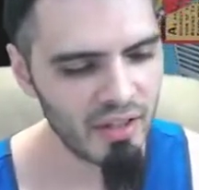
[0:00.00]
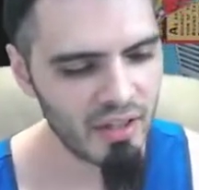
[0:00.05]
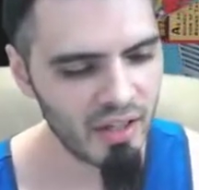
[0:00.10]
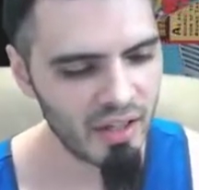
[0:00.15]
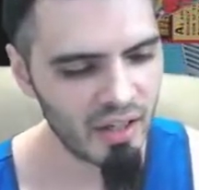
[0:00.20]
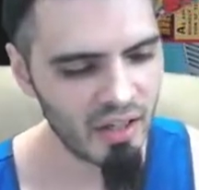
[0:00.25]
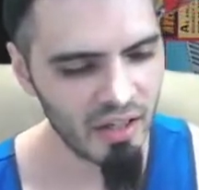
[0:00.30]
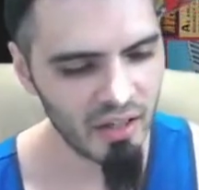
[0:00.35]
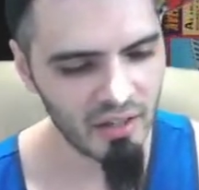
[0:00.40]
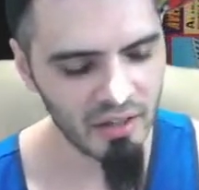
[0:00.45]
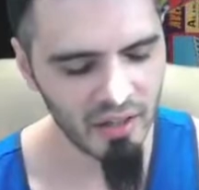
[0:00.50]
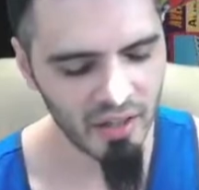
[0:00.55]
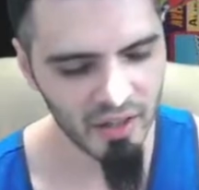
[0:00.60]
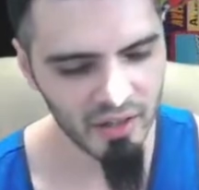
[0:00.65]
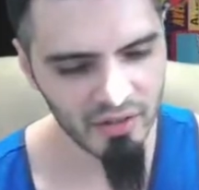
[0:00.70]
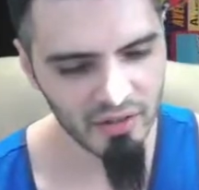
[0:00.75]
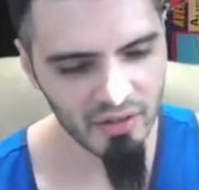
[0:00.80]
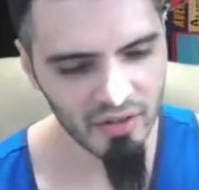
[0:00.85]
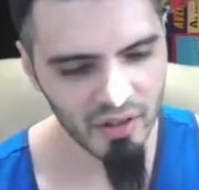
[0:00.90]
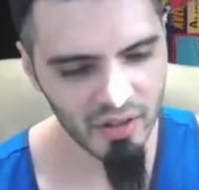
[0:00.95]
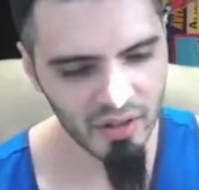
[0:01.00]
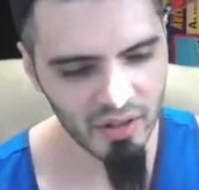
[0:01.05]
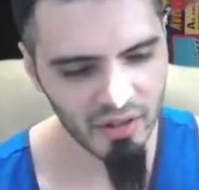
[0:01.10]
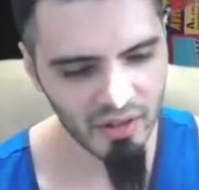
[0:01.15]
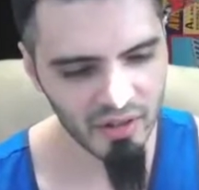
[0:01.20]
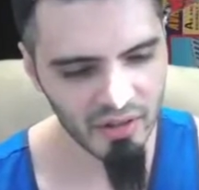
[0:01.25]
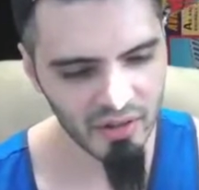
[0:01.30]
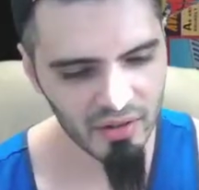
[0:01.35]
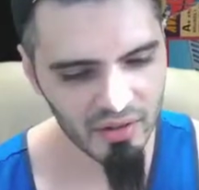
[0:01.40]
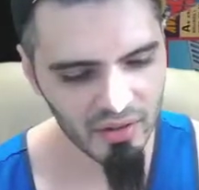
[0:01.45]
Night
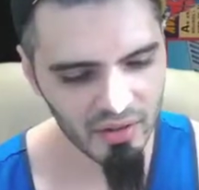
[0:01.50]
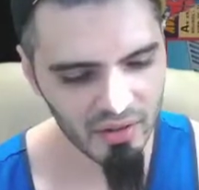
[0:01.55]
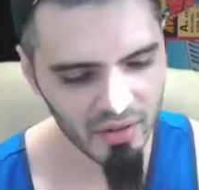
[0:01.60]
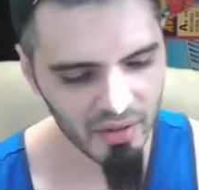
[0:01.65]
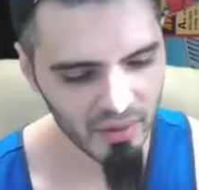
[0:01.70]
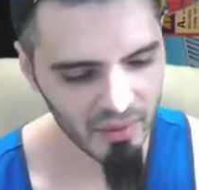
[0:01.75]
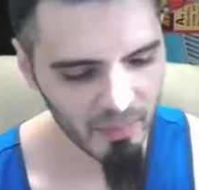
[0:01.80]
Stalkers,